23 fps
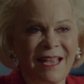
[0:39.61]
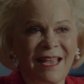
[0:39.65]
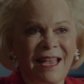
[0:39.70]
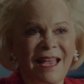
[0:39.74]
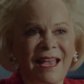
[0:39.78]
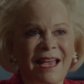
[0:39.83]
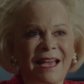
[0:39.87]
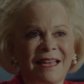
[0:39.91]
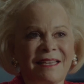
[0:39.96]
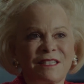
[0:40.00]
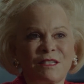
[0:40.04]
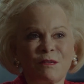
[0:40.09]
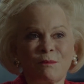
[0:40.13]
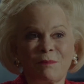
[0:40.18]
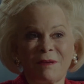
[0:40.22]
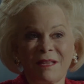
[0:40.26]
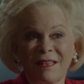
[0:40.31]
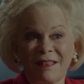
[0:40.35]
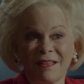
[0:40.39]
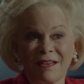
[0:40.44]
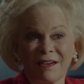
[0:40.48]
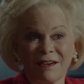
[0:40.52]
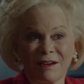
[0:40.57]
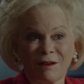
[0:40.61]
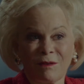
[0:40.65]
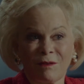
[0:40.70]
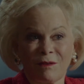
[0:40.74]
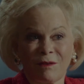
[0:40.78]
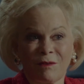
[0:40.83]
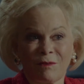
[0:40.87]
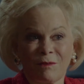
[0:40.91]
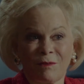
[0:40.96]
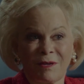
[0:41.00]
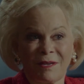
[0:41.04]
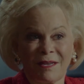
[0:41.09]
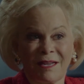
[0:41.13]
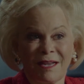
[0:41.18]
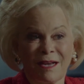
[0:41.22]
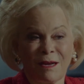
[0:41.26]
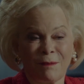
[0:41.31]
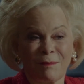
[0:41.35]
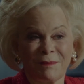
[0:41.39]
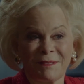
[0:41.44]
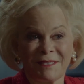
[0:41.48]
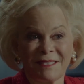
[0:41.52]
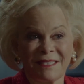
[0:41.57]
and to be there when
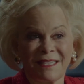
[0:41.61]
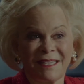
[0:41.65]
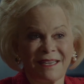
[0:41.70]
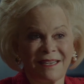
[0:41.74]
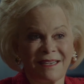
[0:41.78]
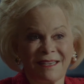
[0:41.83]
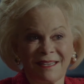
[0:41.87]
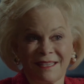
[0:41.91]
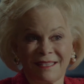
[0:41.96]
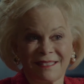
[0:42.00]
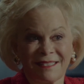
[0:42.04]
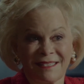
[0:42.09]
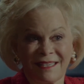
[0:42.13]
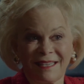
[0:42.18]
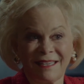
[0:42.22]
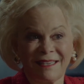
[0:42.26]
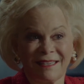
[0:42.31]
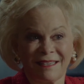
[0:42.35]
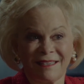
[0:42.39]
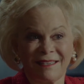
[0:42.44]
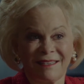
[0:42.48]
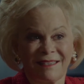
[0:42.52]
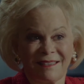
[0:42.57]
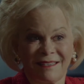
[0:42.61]
help is needed, it's needed.